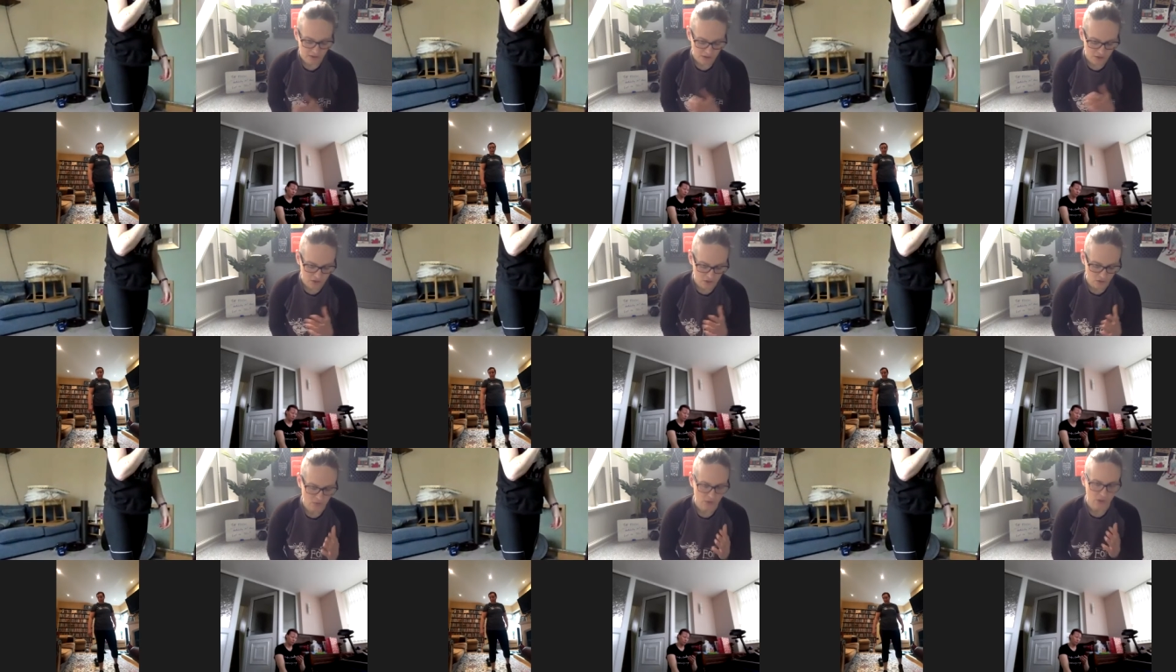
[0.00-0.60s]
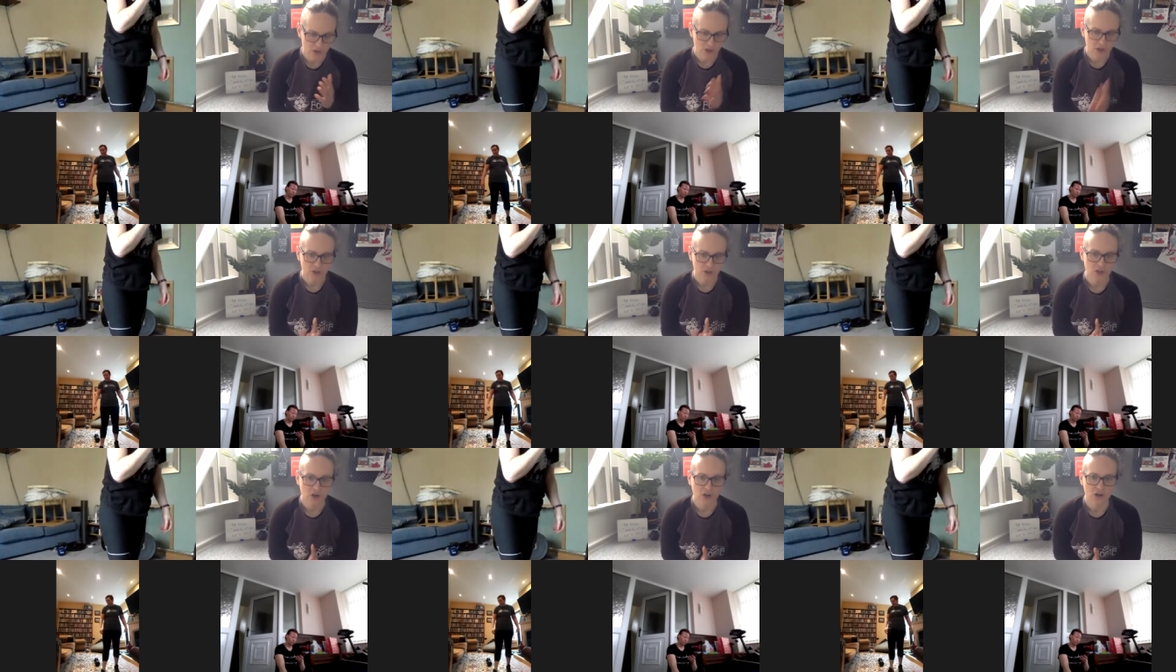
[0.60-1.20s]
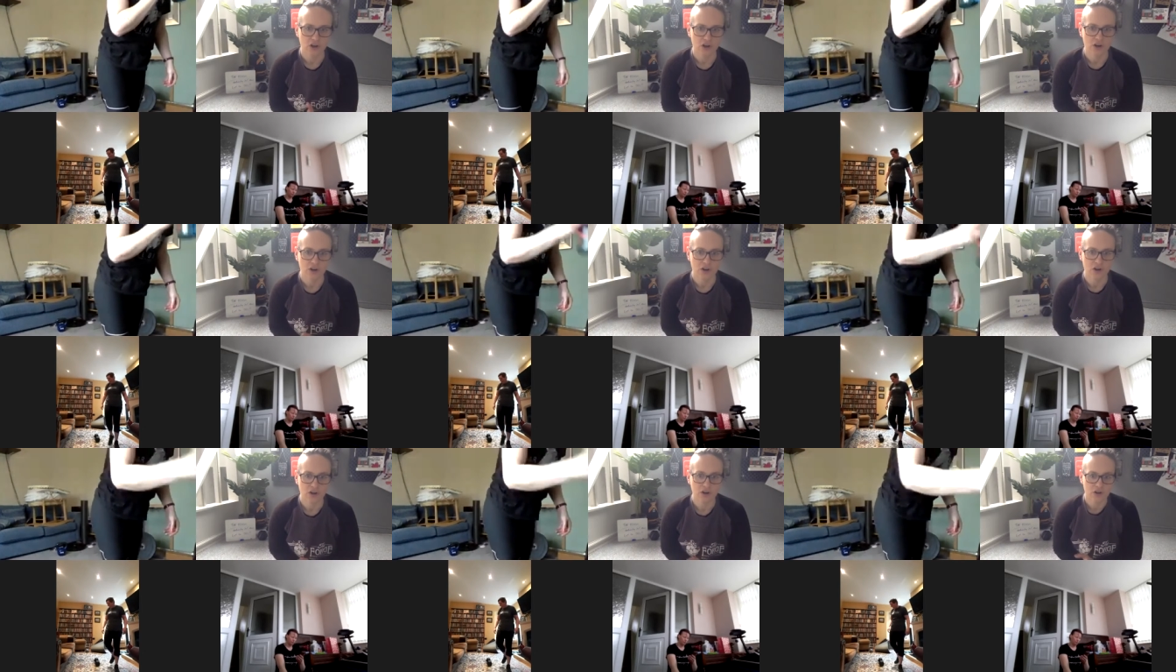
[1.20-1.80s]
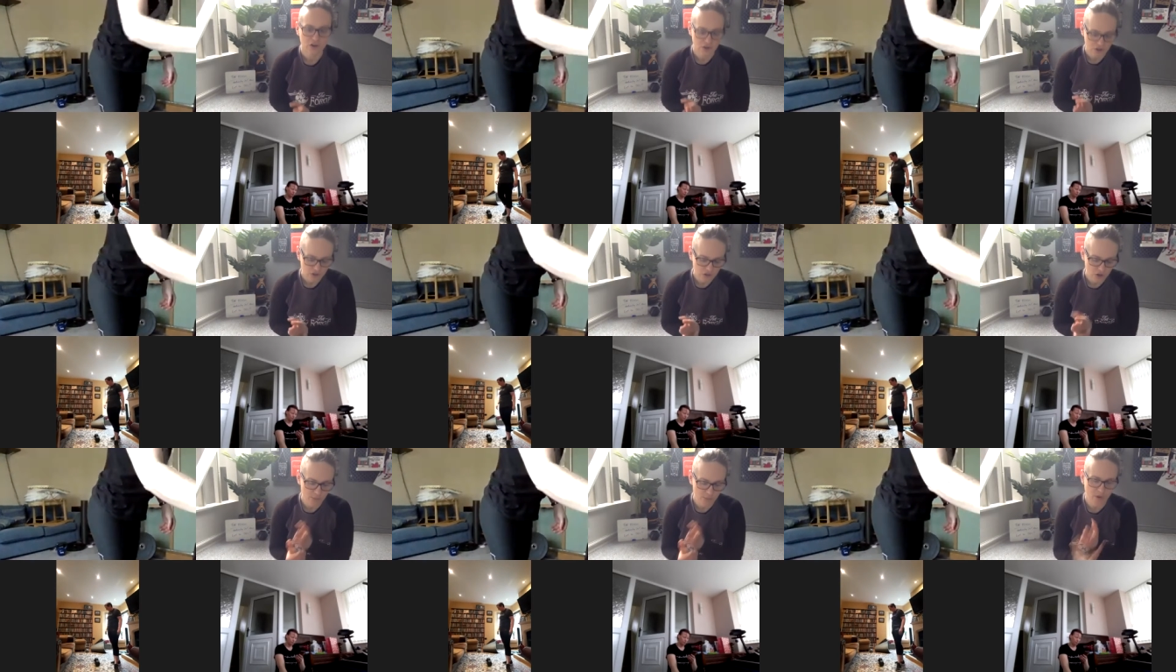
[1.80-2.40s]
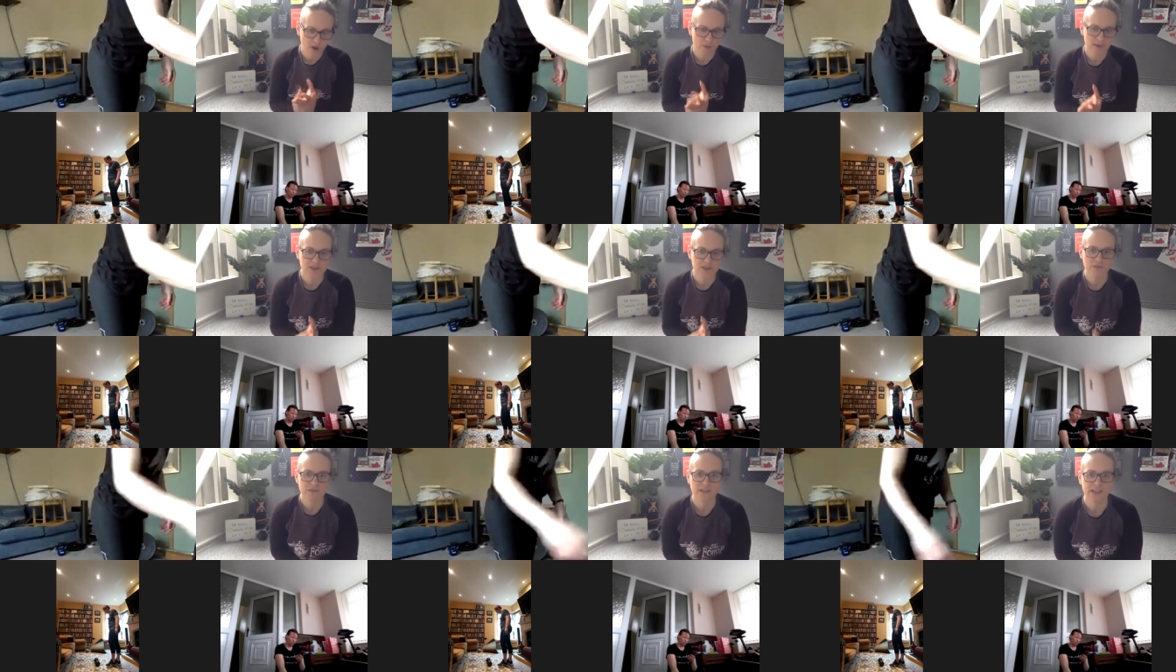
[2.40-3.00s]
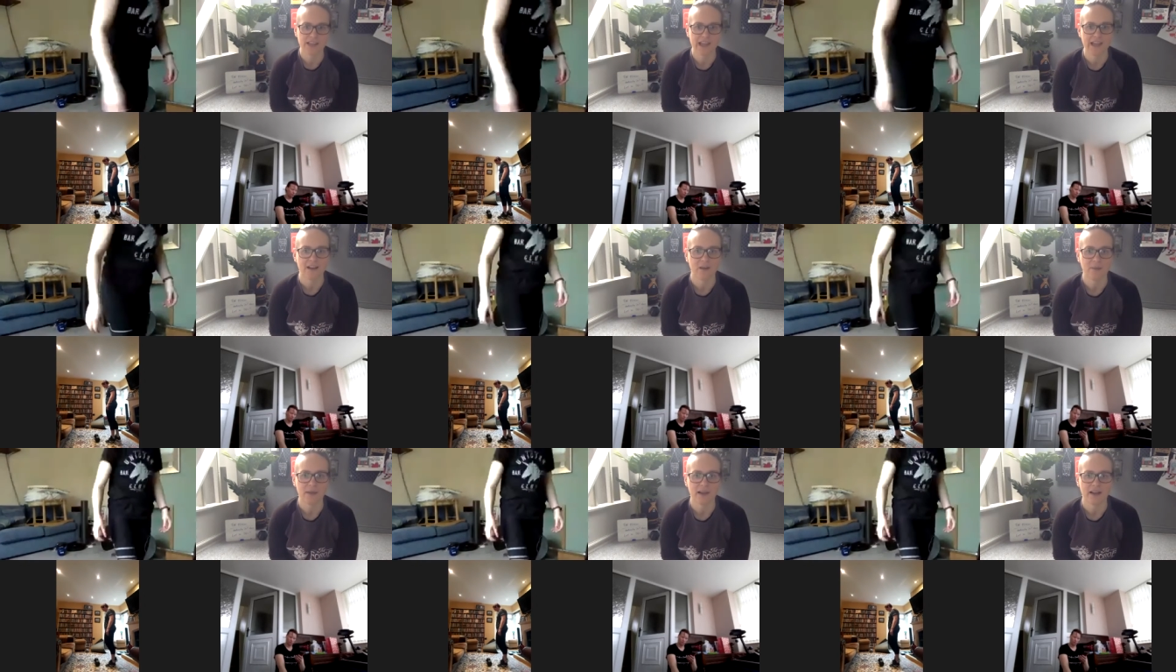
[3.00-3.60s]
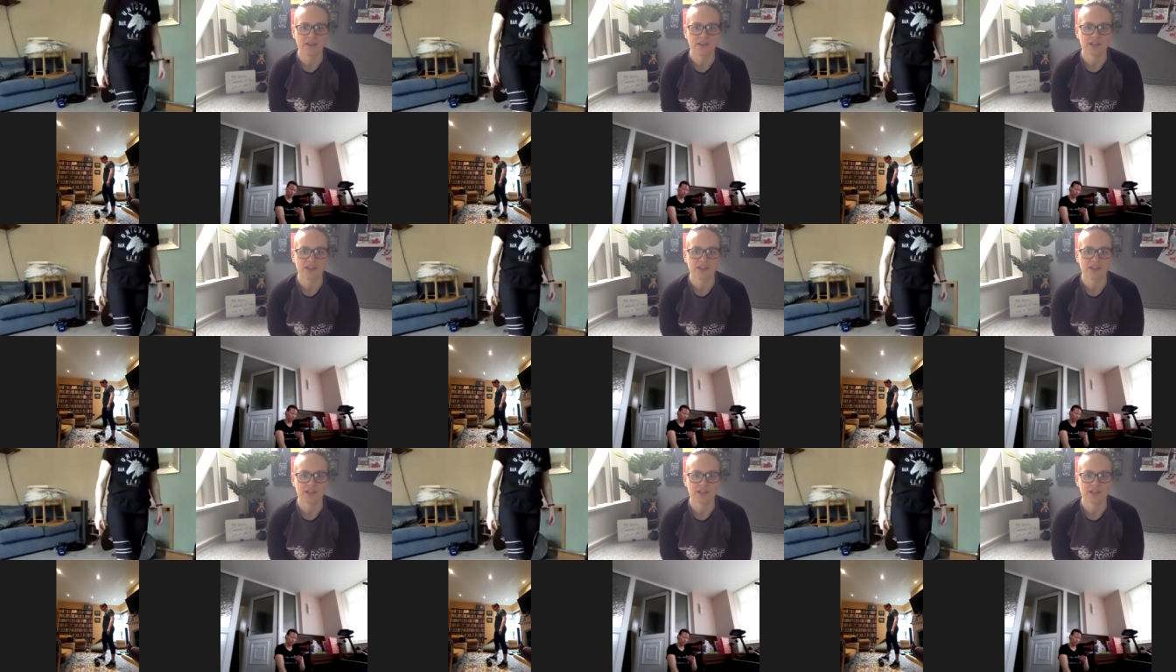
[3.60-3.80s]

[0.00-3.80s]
So your burpees over the kettlebell.